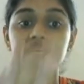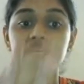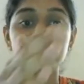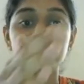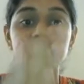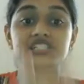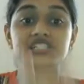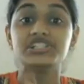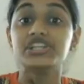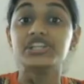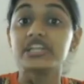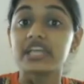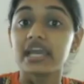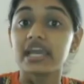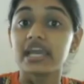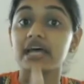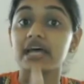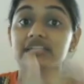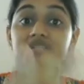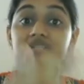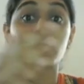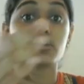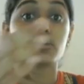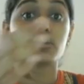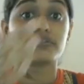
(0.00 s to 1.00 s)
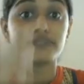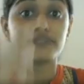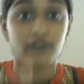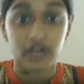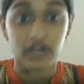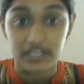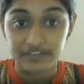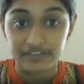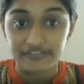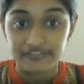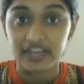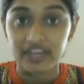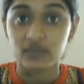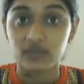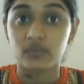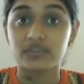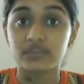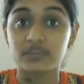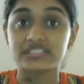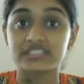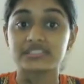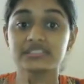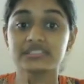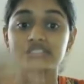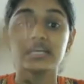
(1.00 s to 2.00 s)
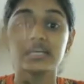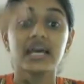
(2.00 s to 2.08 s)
GK has about 45 questions.